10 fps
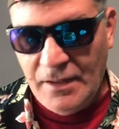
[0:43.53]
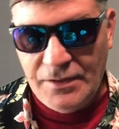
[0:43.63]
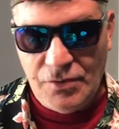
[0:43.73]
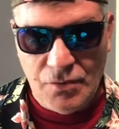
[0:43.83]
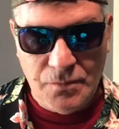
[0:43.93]

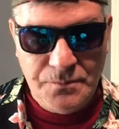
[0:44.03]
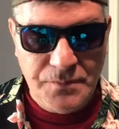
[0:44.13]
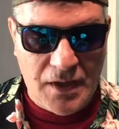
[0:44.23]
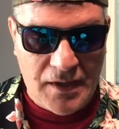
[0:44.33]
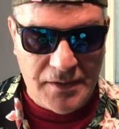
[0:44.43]
You
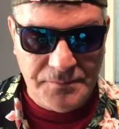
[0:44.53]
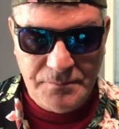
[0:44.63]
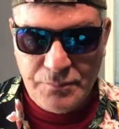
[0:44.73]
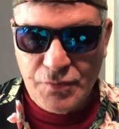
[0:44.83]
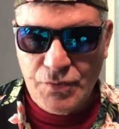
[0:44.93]

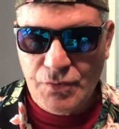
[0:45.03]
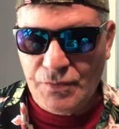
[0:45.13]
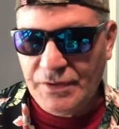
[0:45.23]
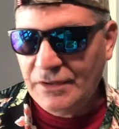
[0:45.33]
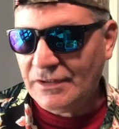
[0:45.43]

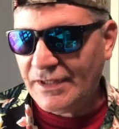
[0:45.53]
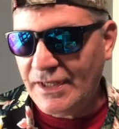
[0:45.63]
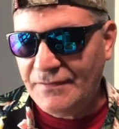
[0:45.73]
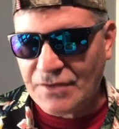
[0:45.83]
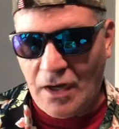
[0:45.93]
prune
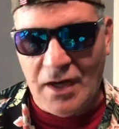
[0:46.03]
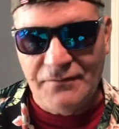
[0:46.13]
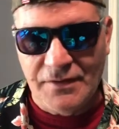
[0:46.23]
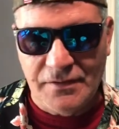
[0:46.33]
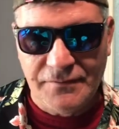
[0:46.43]
leaves
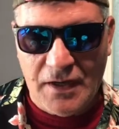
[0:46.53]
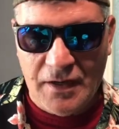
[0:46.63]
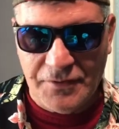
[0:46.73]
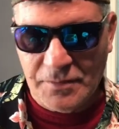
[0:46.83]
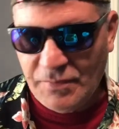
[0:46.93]
off of
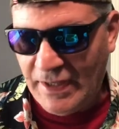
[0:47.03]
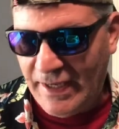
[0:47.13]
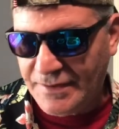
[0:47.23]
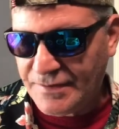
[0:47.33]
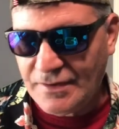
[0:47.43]
other
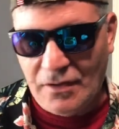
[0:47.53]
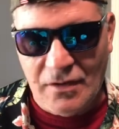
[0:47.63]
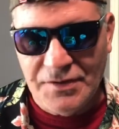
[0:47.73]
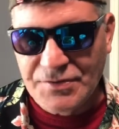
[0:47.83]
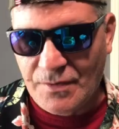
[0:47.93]
plants,
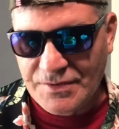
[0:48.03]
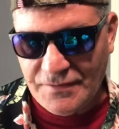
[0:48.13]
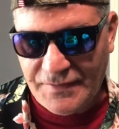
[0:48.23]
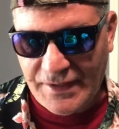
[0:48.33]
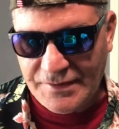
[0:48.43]
all sorts of
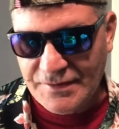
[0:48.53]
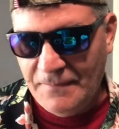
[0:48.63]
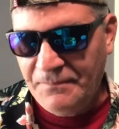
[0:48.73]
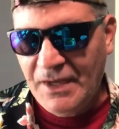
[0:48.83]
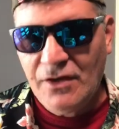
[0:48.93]
things,
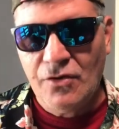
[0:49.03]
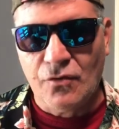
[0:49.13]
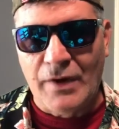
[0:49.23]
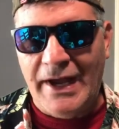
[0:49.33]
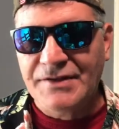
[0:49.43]

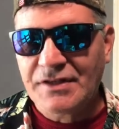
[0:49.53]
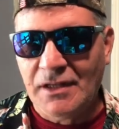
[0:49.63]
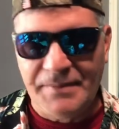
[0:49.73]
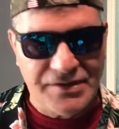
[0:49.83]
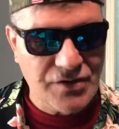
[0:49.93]
grass
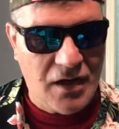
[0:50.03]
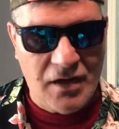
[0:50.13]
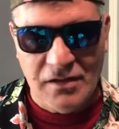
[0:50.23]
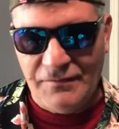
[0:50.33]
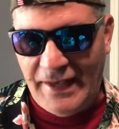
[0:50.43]
clippings,
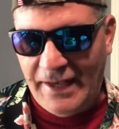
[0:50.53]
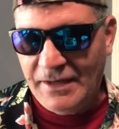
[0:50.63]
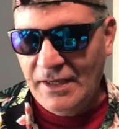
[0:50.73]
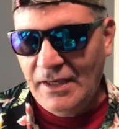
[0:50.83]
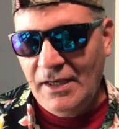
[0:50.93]
all of that.
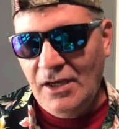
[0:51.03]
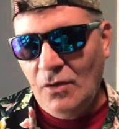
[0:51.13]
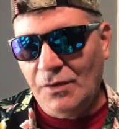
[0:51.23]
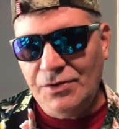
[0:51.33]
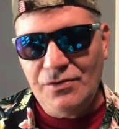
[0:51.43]

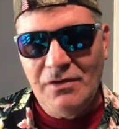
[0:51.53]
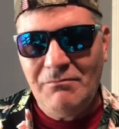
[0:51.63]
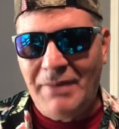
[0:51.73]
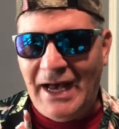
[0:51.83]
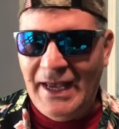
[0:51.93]
When you
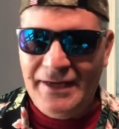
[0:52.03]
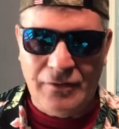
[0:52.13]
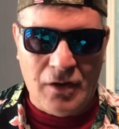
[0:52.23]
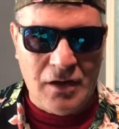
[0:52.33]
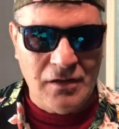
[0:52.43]
combine
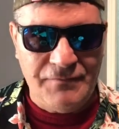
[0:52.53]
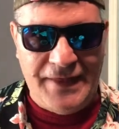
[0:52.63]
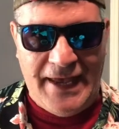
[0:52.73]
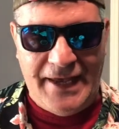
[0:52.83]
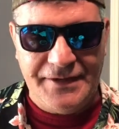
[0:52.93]
all of
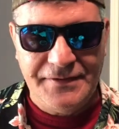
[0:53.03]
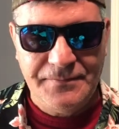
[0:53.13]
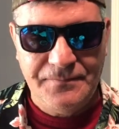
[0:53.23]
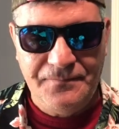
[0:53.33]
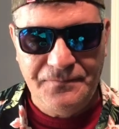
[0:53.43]
that
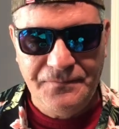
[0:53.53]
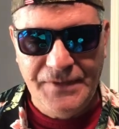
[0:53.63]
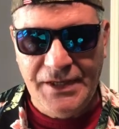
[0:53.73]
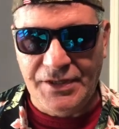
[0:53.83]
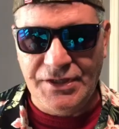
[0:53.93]

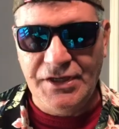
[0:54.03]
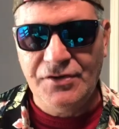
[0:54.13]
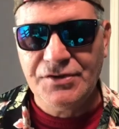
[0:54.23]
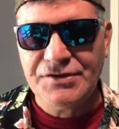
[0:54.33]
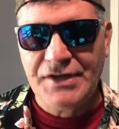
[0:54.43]
in a
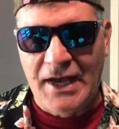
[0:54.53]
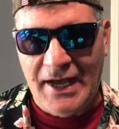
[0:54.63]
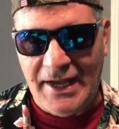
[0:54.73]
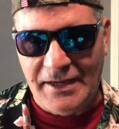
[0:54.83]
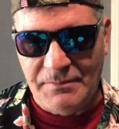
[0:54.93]
year's
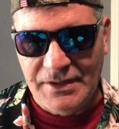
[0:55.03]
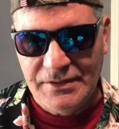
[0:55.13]
time,